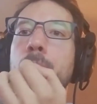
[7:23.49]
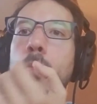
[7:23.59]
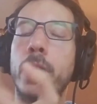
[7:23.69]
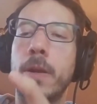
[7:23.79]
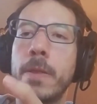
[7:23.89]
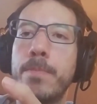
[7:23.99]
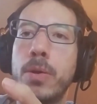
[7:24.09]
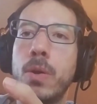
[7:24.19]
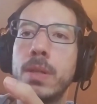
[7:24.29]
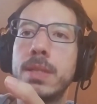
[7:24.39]
What are the
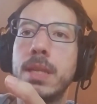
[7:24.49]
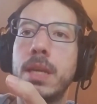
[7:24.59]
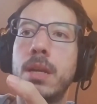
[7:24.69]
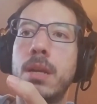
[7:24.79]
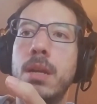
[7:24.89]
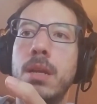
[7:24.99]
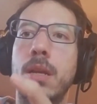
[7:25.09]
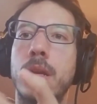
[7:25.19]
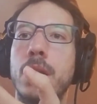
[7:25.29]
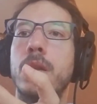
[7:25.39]
poles here?
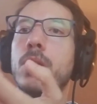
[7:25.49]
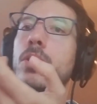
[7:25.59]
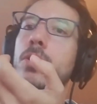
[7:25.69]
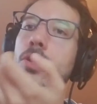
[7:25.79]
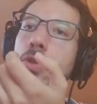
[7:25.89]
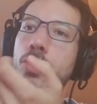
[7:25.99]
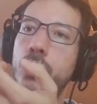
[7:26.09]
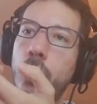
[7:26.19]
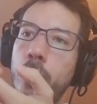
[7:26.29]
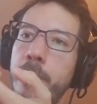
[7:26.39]

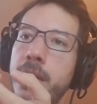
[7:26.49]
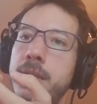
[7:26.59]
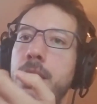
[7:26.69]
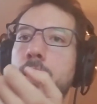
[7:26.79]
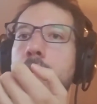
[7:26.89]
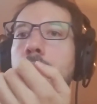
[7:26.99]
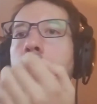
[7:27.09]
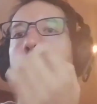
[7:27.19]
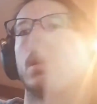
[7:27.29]
Doormat here,